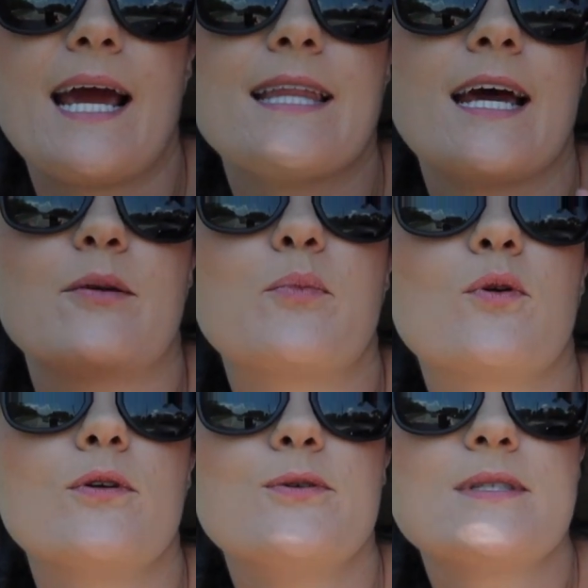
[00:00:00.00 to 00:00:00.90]
and then
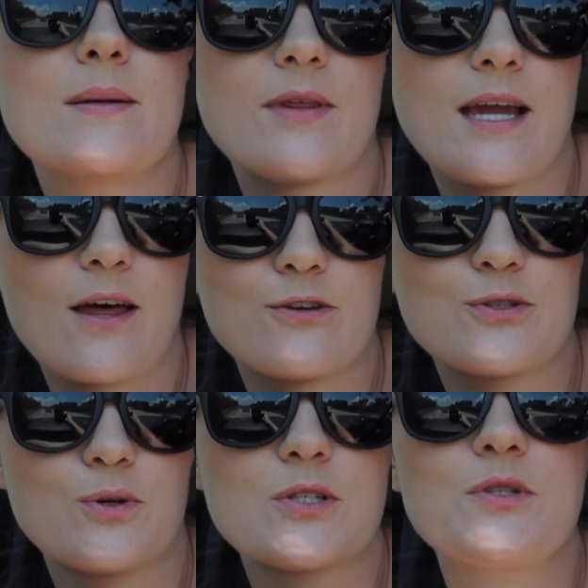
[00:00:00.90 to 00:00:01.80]
peruse some of the other
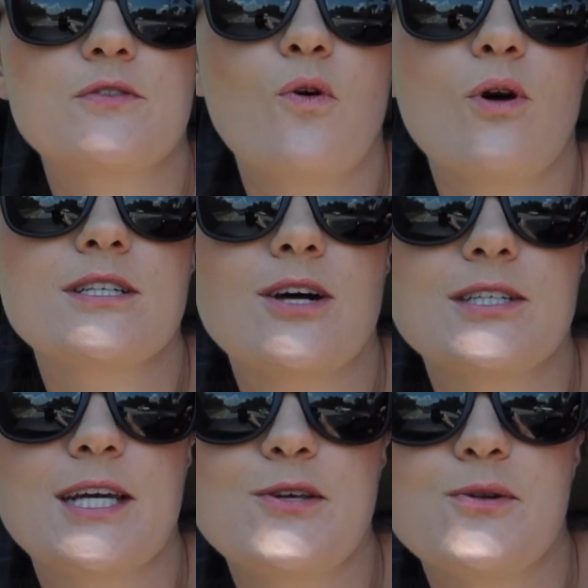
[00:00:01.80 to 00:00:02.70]
stores, which of course
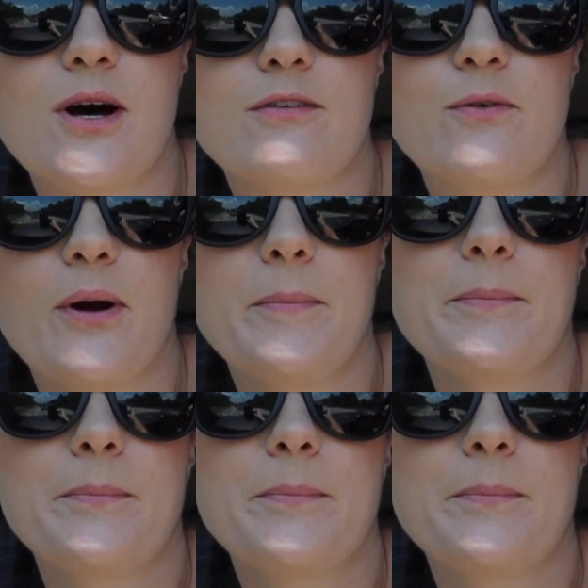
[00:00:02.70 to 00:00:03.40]
I'll take you along for.